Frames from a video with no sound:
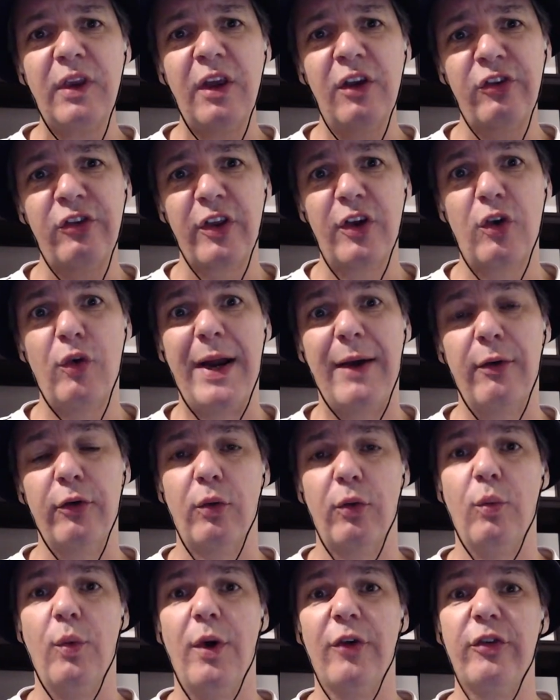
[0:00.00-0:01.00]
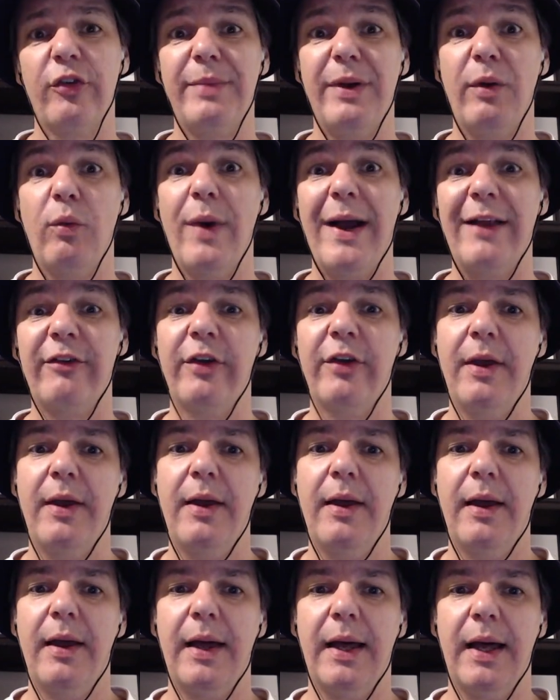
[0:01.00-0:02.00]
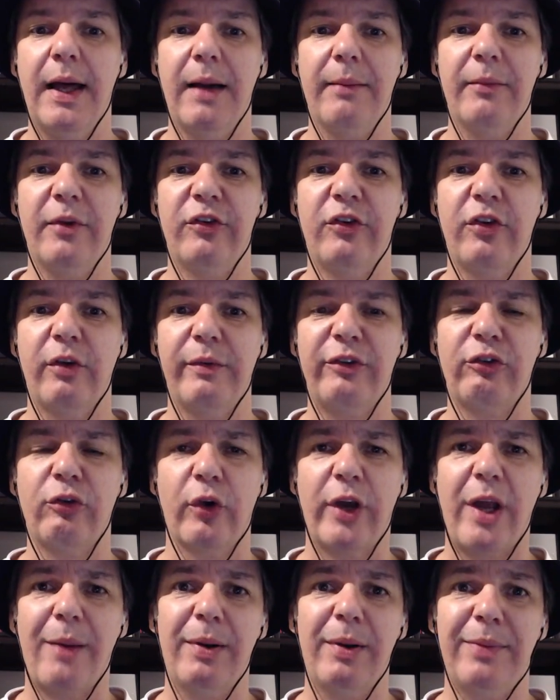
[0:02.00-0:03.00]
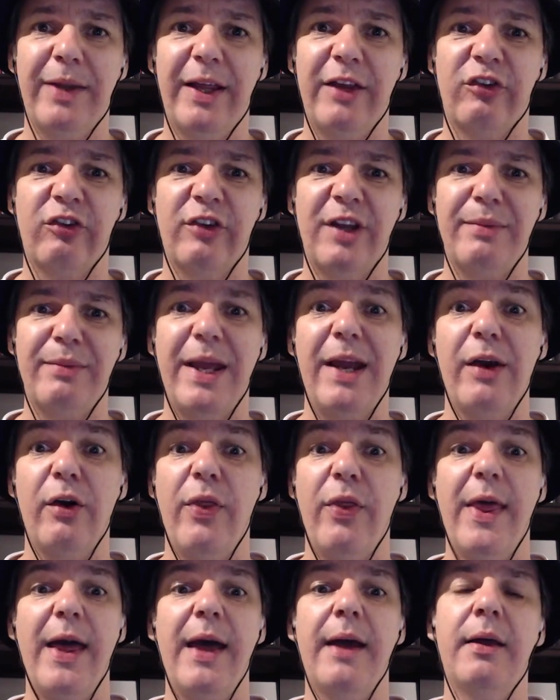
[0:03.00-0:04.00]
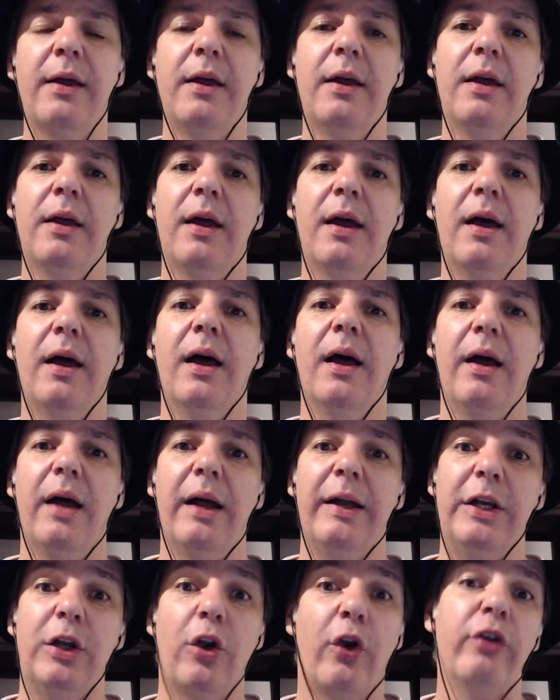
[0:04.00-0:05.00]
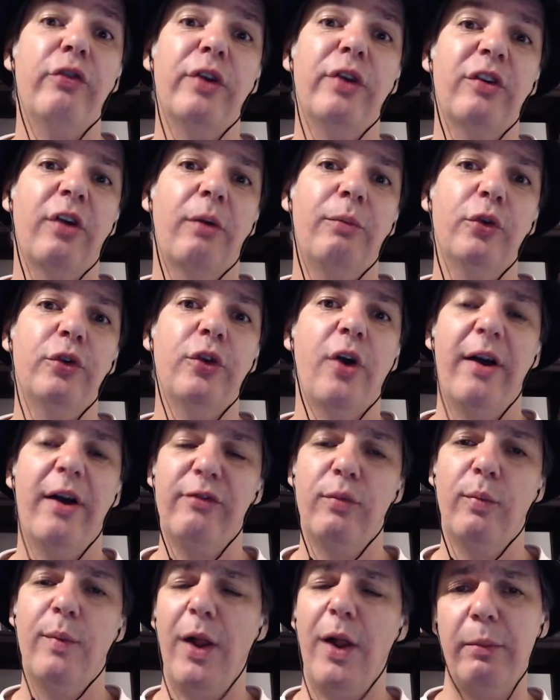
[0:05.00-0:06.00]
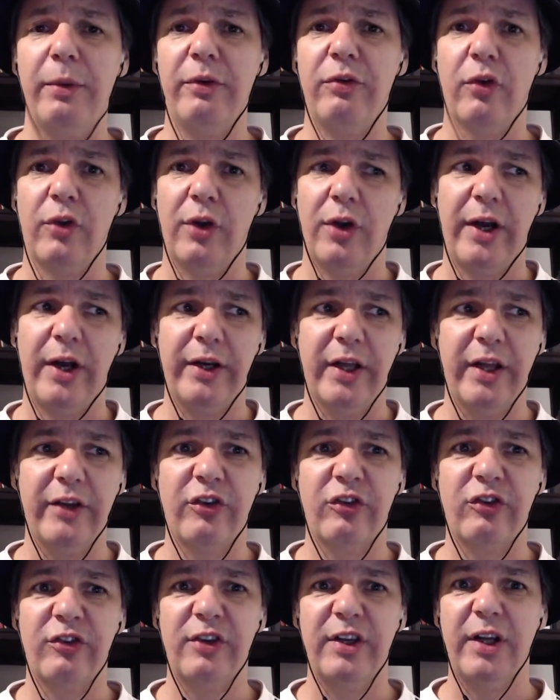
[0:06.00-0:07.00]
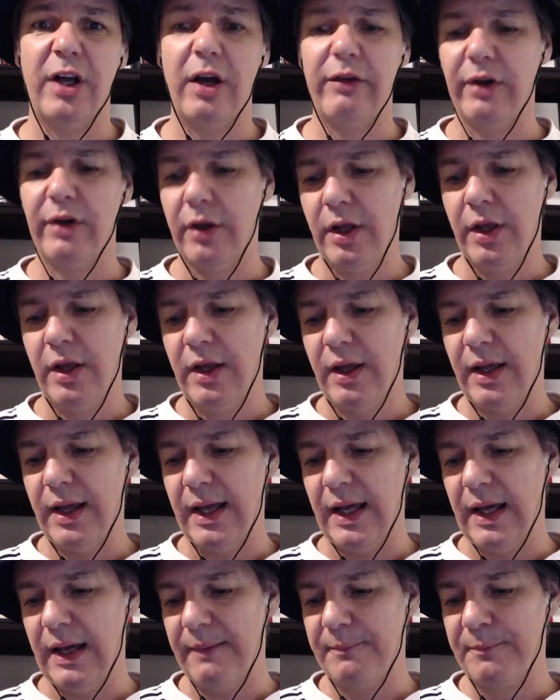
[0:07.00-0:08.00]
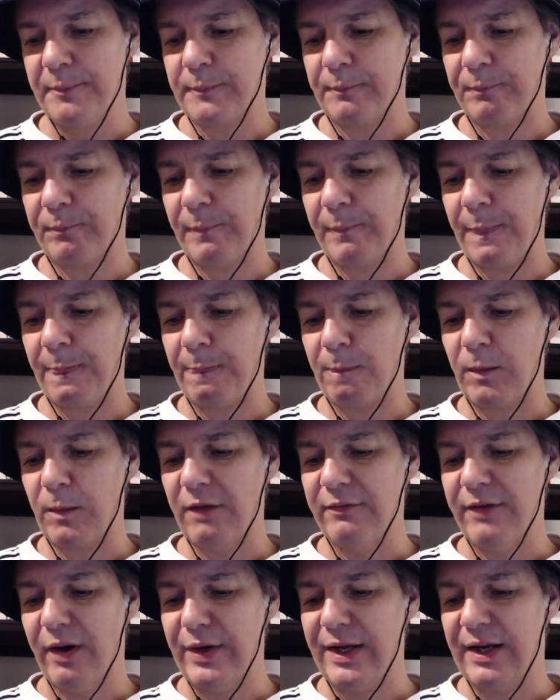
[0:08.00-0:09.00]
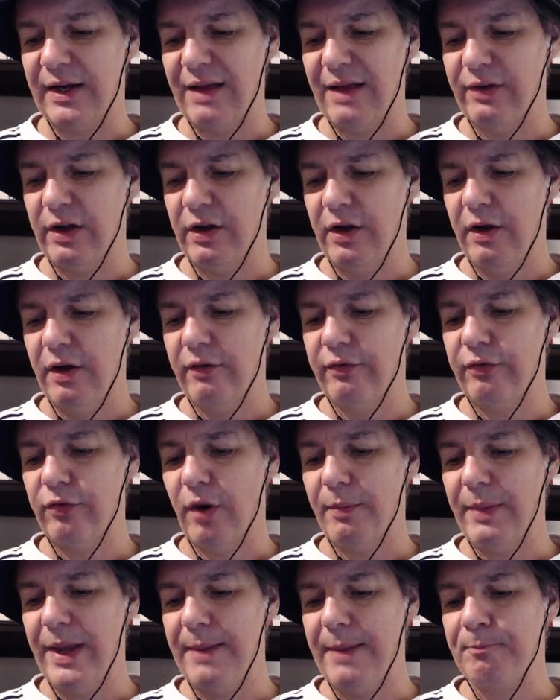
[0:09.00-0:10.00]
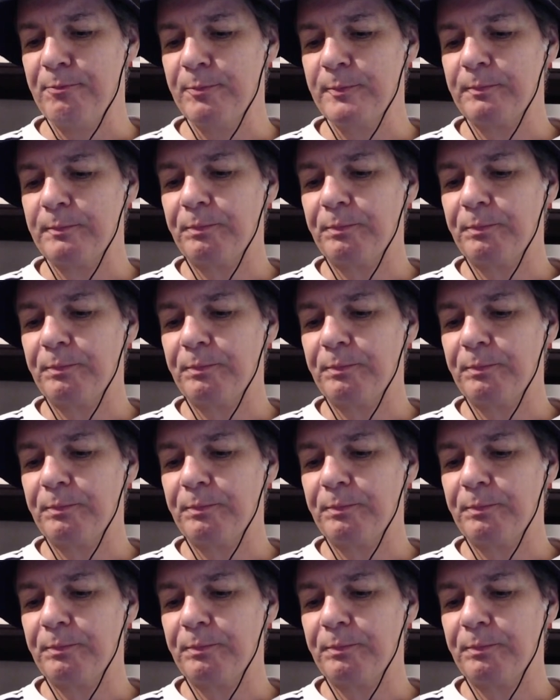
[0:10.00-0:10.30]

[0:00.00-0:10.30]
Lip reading: so the ground was a bit wet. So we saw a couple of players slip here and there. And Nonu, for example, dived well before the line and slid over. Very clever from him